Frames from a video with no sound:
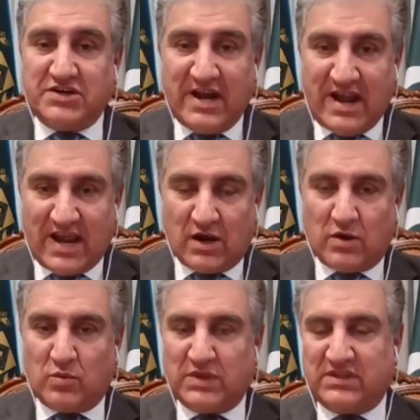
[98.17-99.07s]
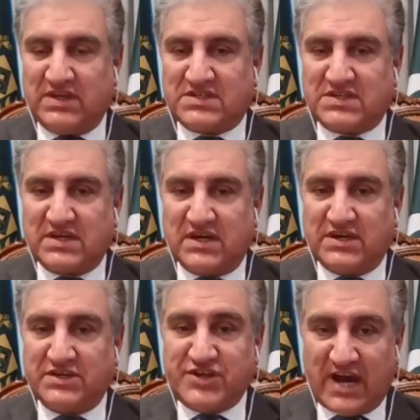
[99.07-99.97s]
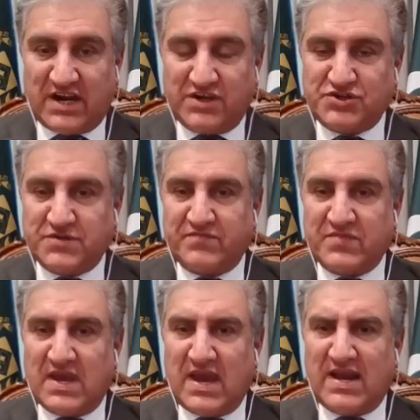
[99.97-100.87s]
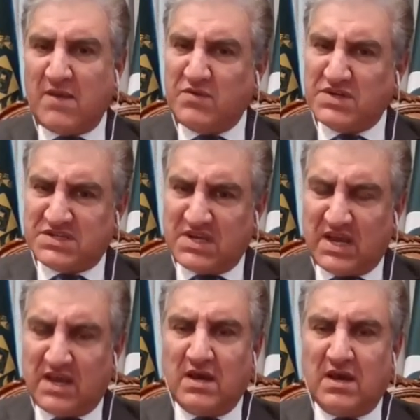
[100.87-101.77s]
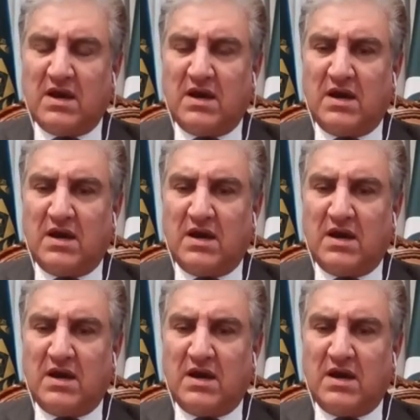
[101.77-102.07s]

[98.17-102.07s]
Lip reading: dealing with this challenge. And I would say